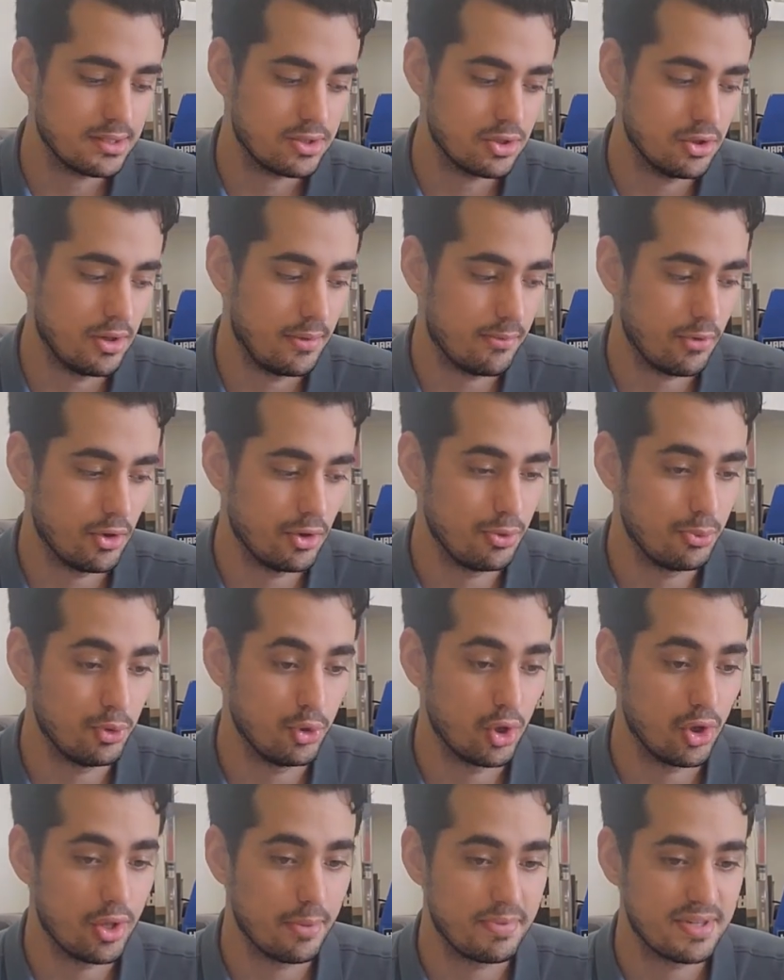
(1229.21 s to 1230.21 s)
so I'm going to
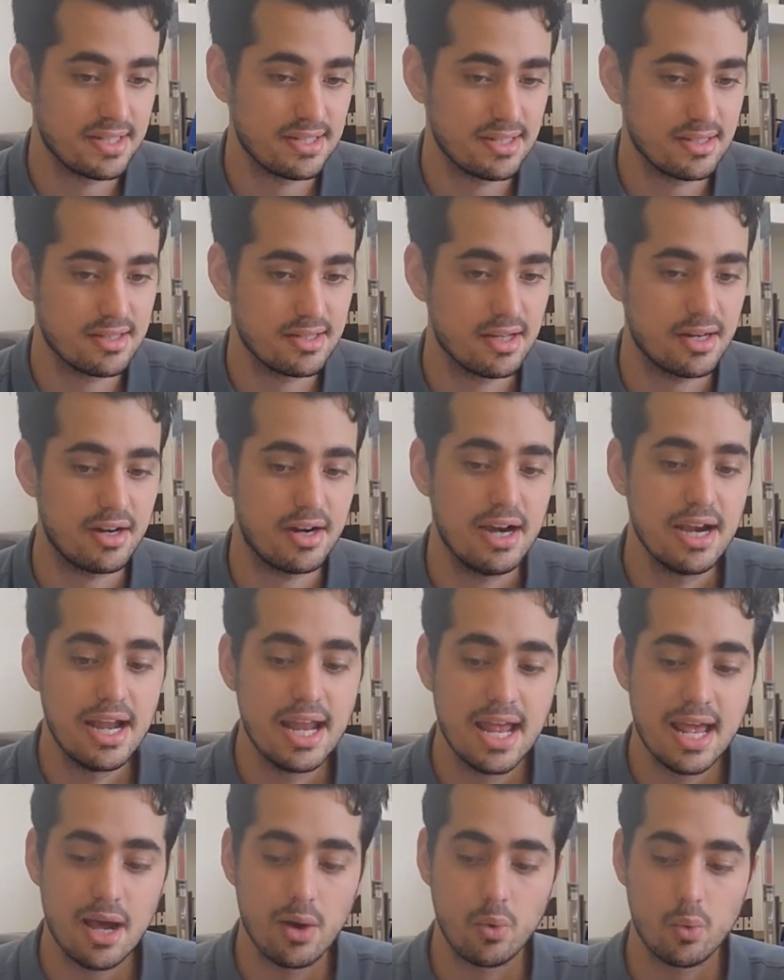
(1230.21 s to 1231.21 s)
put all the pieces there
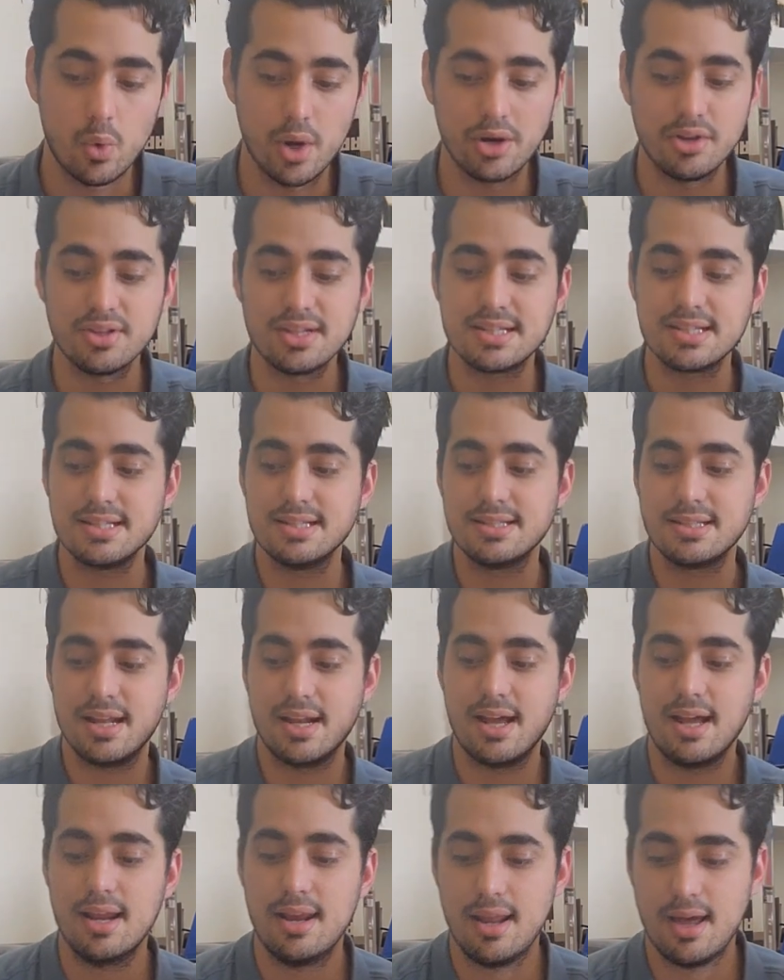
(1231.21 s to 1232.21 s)
one of the things
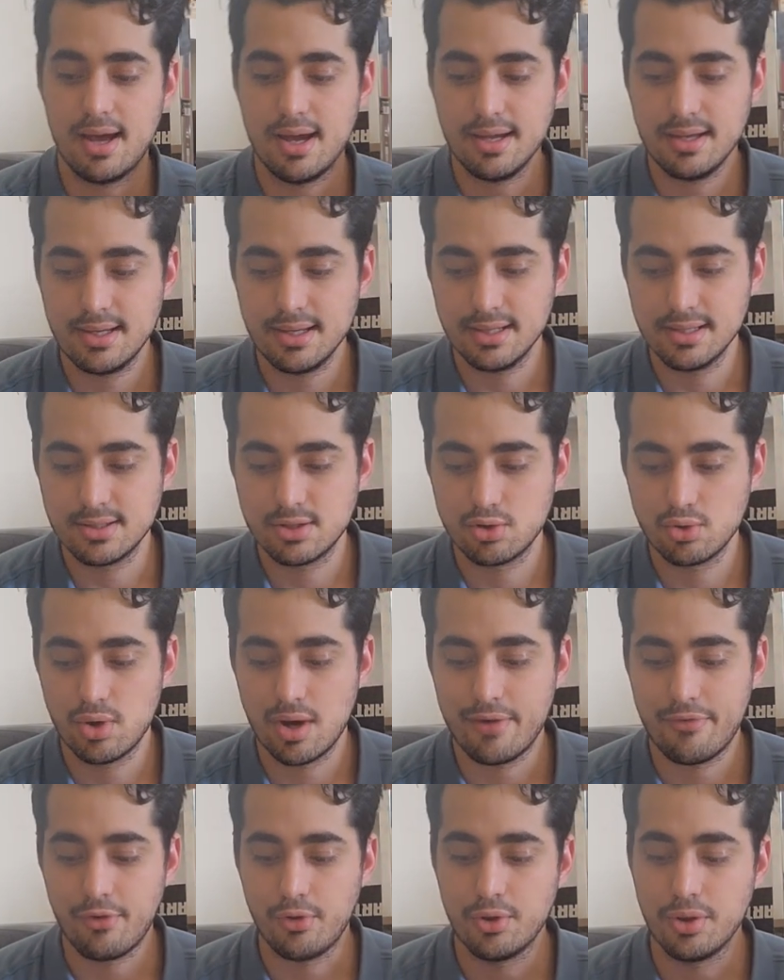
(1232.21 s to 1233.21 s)
that I like is
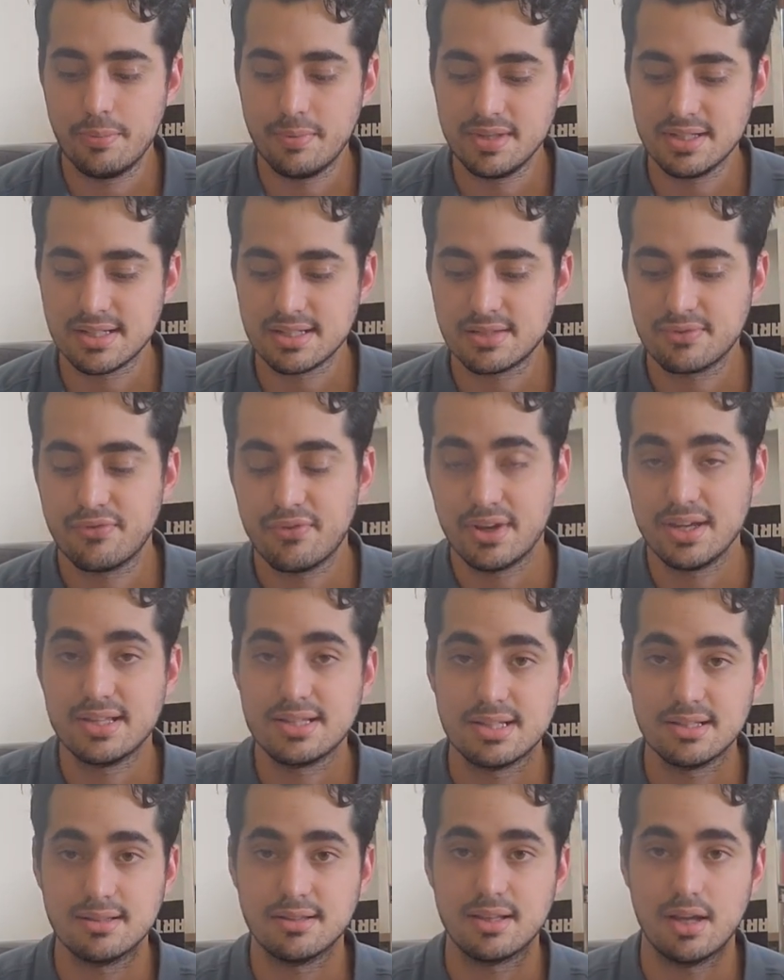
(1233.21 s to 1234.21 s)
to have all the pieces
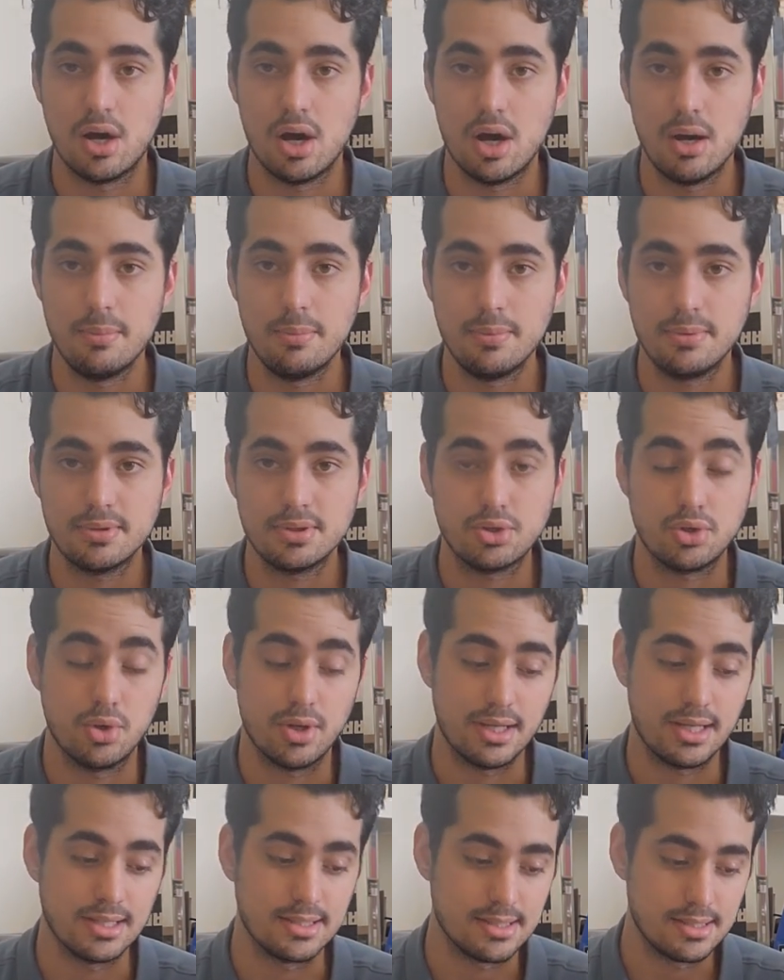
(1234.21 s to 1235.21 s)
facing up
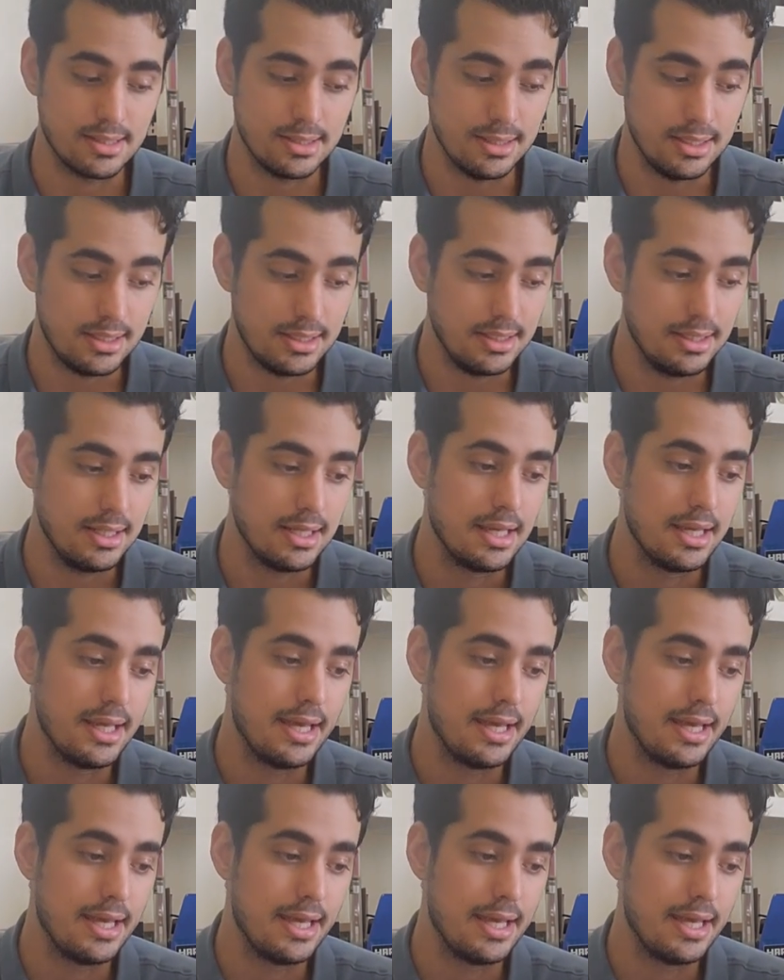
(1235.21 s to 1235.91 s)
so I can see